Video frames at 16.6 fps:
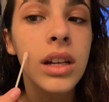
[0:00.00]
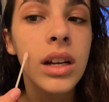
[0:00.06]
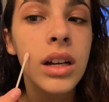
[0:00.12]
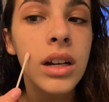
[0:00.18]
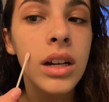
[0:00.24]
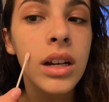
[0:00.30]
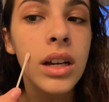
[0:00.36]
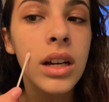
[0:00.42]

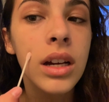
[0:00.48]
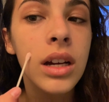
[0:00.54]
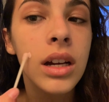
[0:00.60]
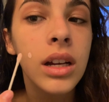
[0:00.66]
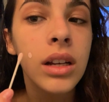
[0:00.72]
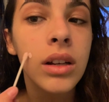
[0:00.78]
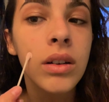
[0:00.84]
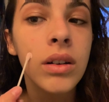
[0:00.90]
area,
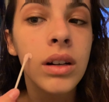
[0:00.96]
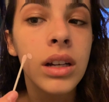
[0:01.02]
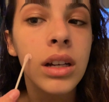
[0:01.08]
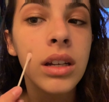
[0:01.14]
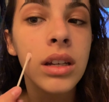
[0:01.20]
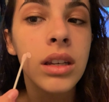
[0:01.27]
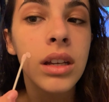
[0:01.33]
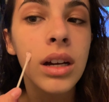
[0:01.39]
and go ahead
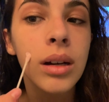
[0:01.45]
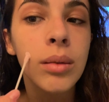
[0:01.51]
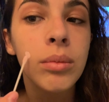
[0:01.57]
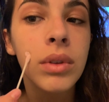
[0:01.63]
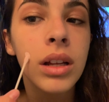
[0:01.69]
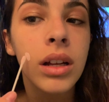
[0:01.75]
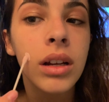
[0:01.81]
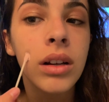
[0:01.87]
and dab
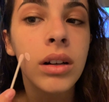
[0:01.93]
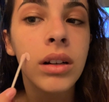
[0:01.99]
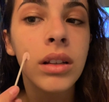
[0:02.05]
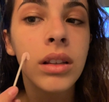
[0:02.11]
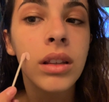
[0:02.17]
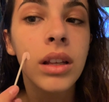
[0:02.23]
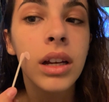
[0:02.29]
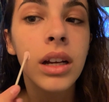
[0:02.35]
that
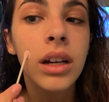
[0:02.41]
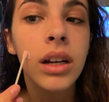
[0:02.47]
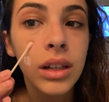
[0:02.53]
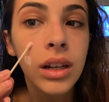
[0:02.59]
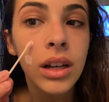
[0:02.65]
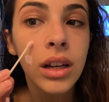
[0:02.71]
on there.